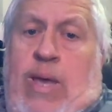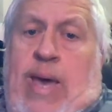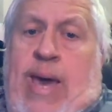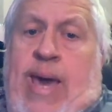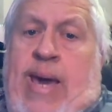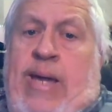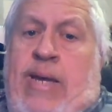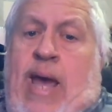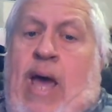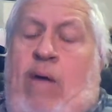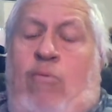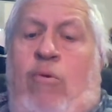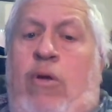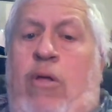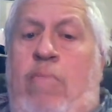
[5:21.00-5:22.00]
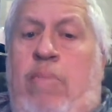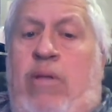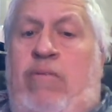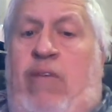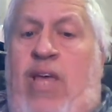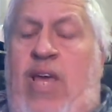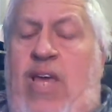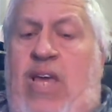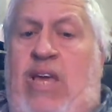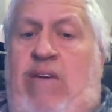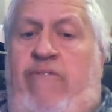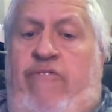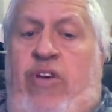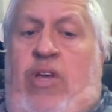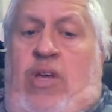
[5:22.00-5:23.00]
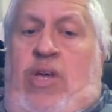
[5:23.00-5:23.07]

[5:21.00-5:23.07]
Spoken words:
And I really believe